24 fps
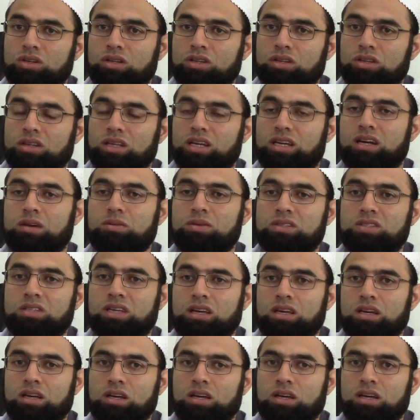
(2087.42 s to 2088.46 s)
they come and
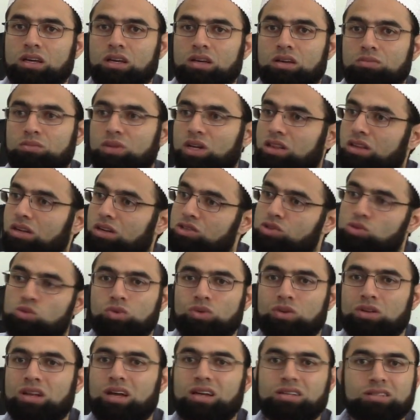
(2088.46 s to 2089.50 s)
say, but
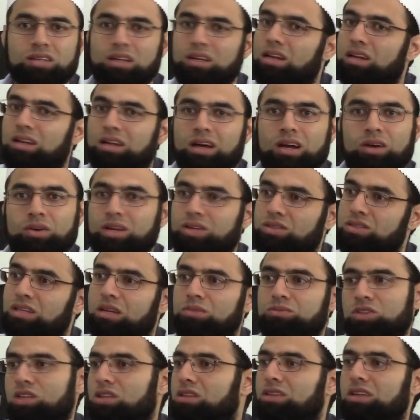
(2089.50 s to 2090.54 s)
Rasulullah
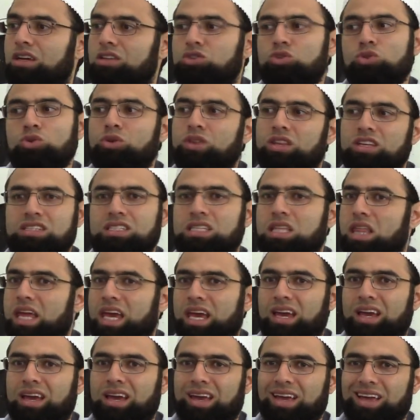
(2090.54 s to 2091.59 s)
sallallahu did not do this
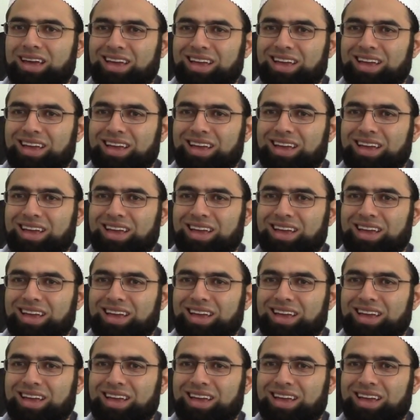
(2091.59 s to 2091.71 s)
thing.